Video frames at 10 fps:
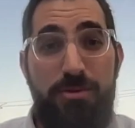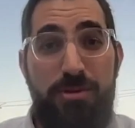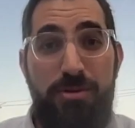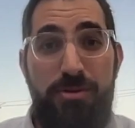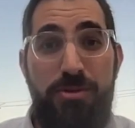
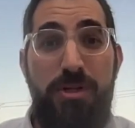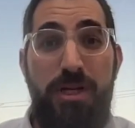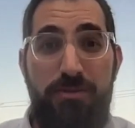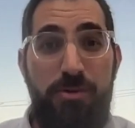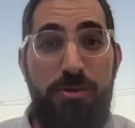return. So it
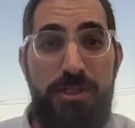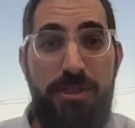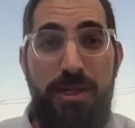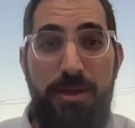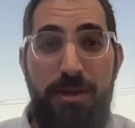never was
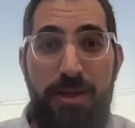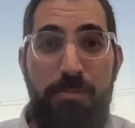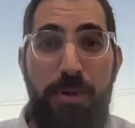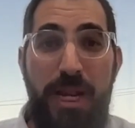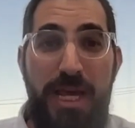
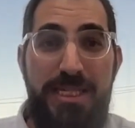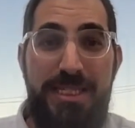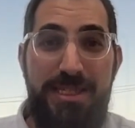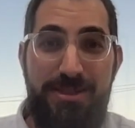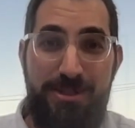placed
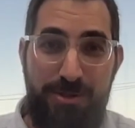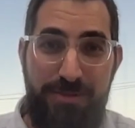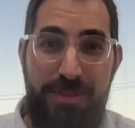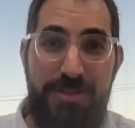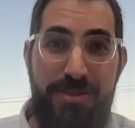in
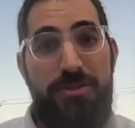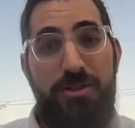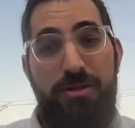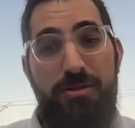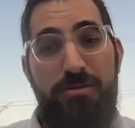service.
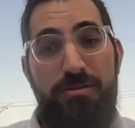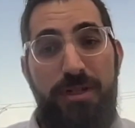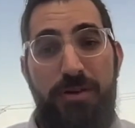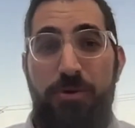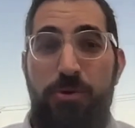So
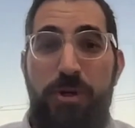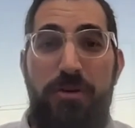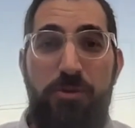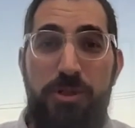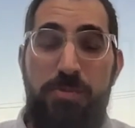if it
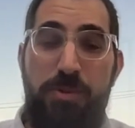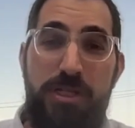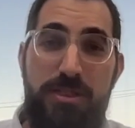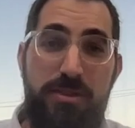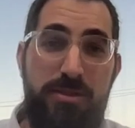never was
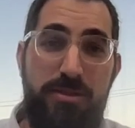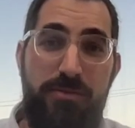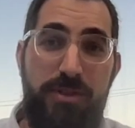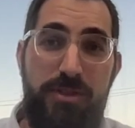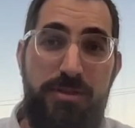placed in
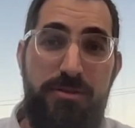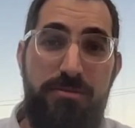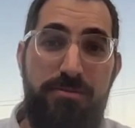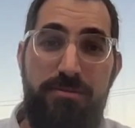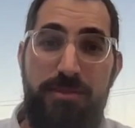service,
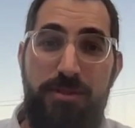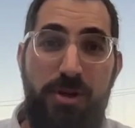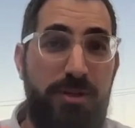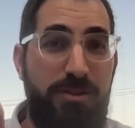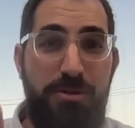
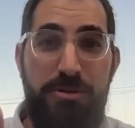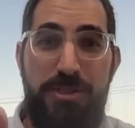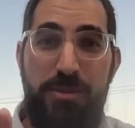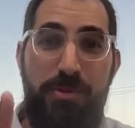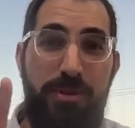talk to your
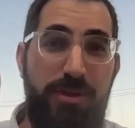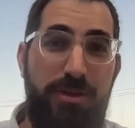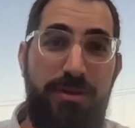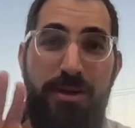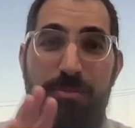
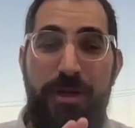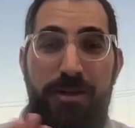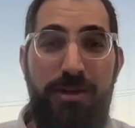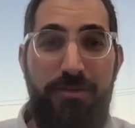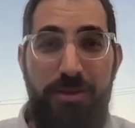CPA. I'm
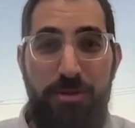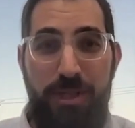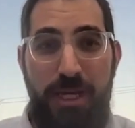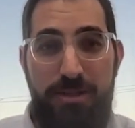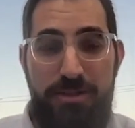not giving you
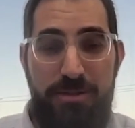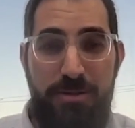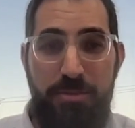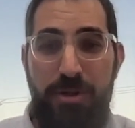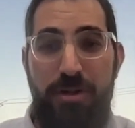the answer,
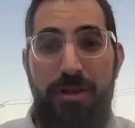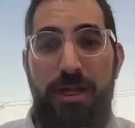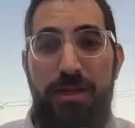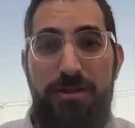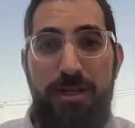but a
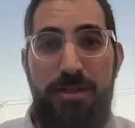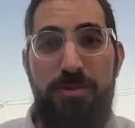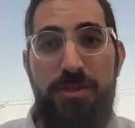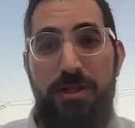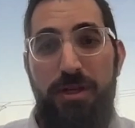lot of
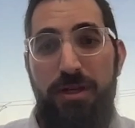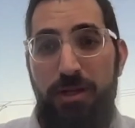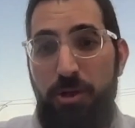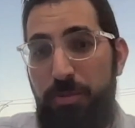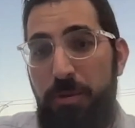times
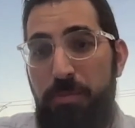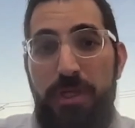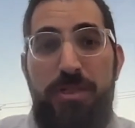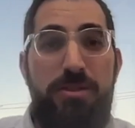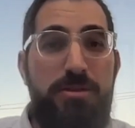it'll be
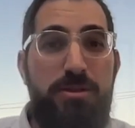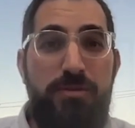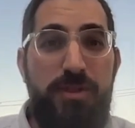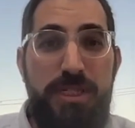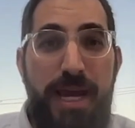placed in
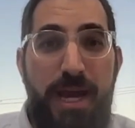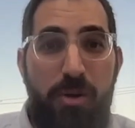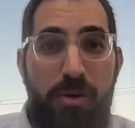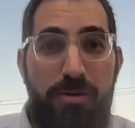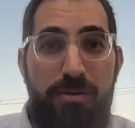service now,
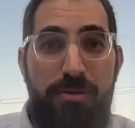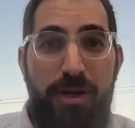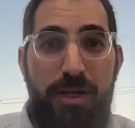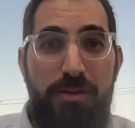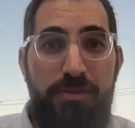
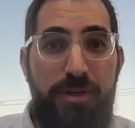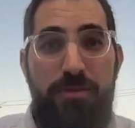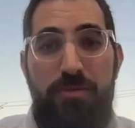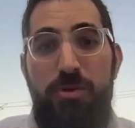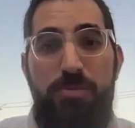right? If it
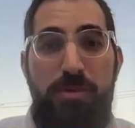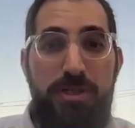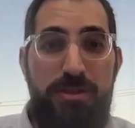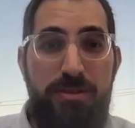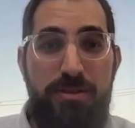never was
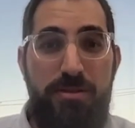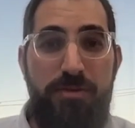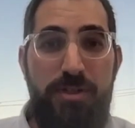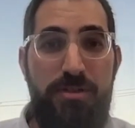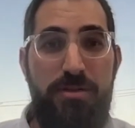placed in
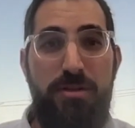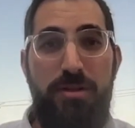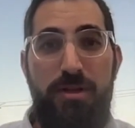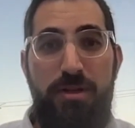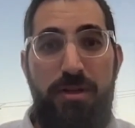service,
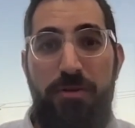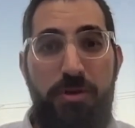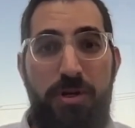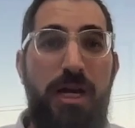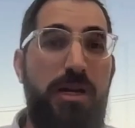if you're
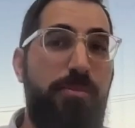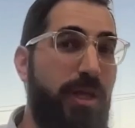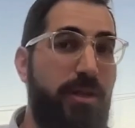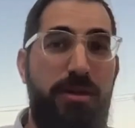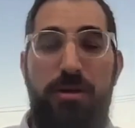not
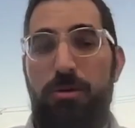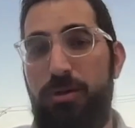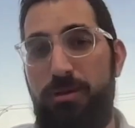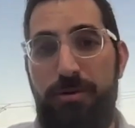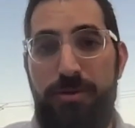amending your
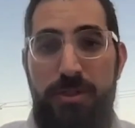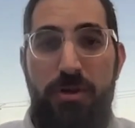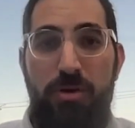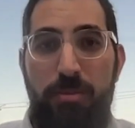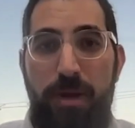returns and
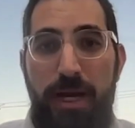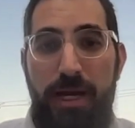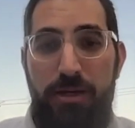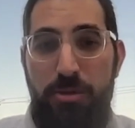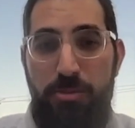going
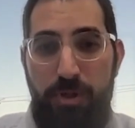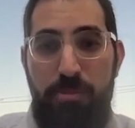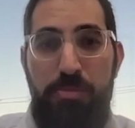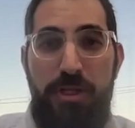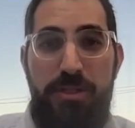back, you're really
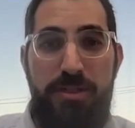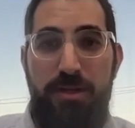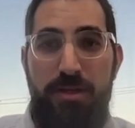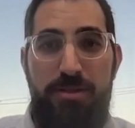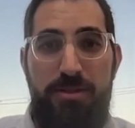placing
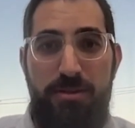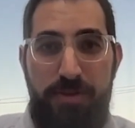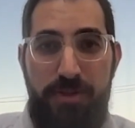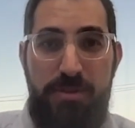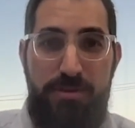it in
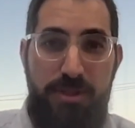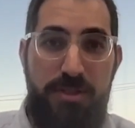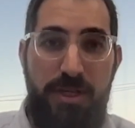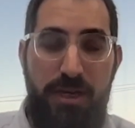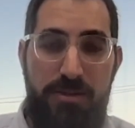service this
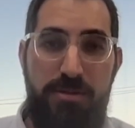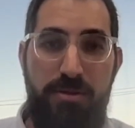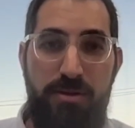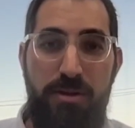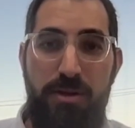tax
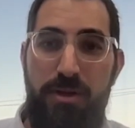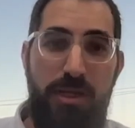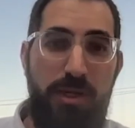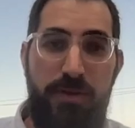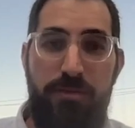year,
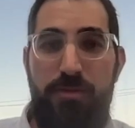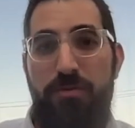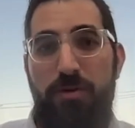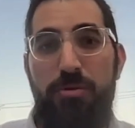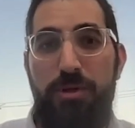even if you've
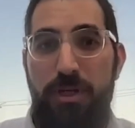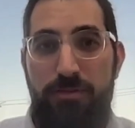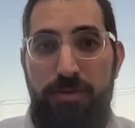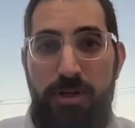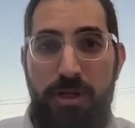owned it
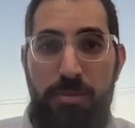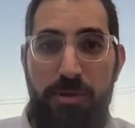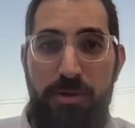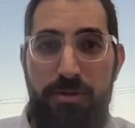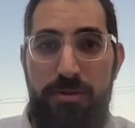for a couple of
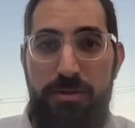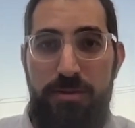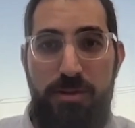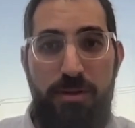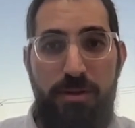years.
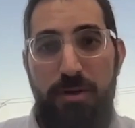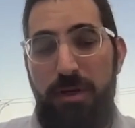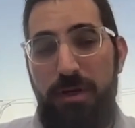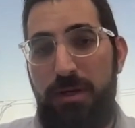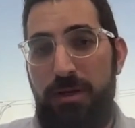So
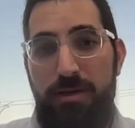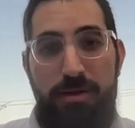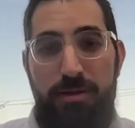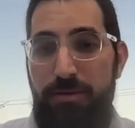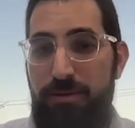
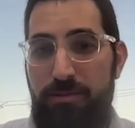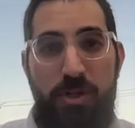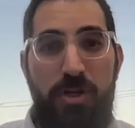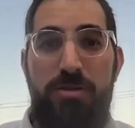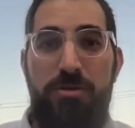
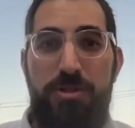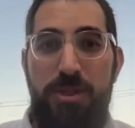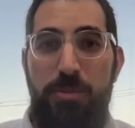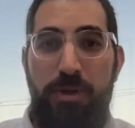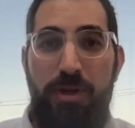talk to your
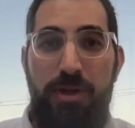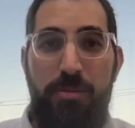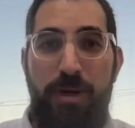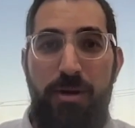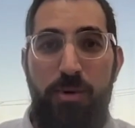CPA
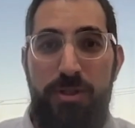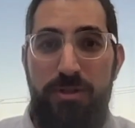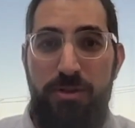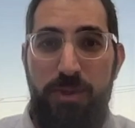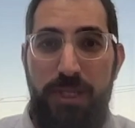about what to
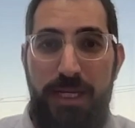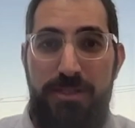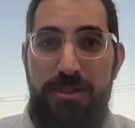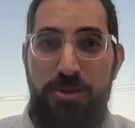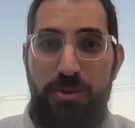do in that
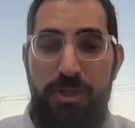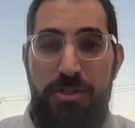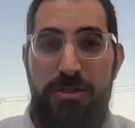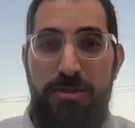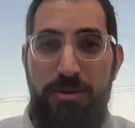
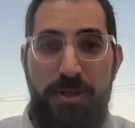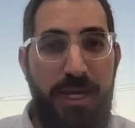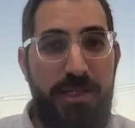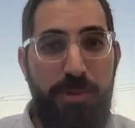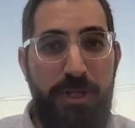situation, your
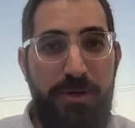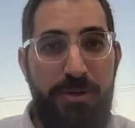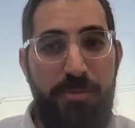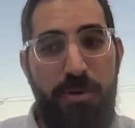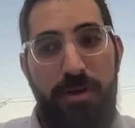tax
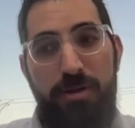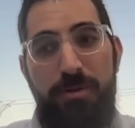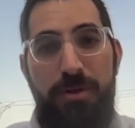planner, but